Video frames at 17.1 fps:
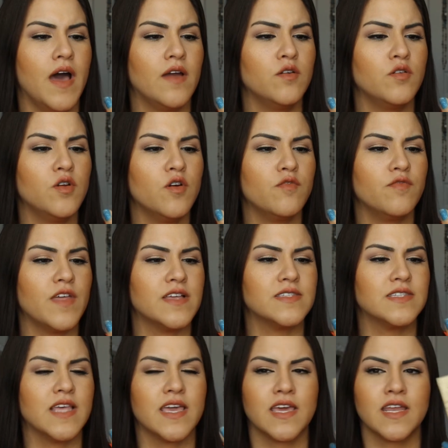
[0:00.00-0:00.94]
I don't know if
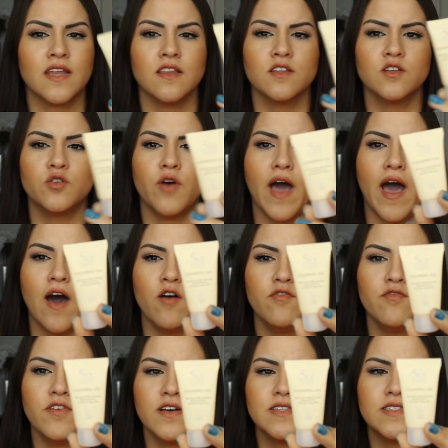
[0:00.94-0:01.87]
that's like in a little
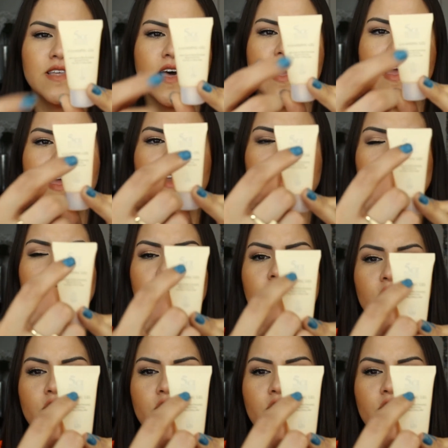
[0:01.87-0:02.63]
alpha sign,